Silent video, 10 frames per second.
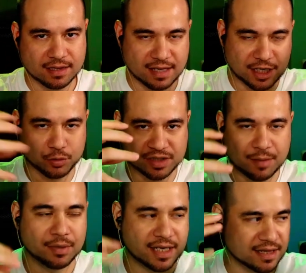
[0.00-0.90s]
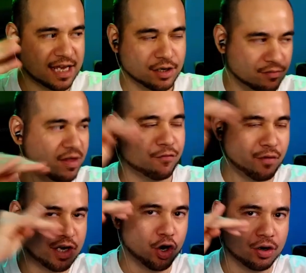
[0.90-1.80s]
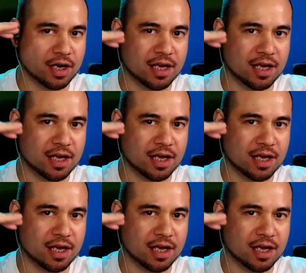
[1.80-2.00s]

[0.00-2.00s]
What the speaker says: actual assembly, they've already got